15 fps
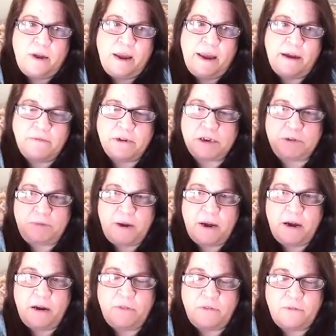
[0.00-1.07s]
how much
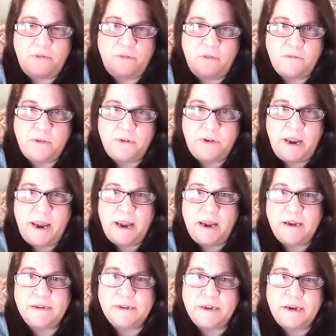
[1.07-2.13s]
power the full moon
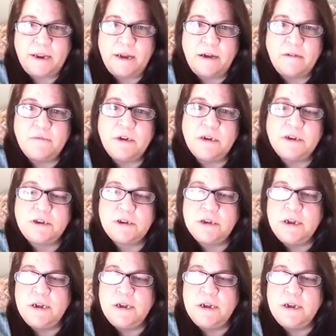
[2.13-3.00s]
has, and how much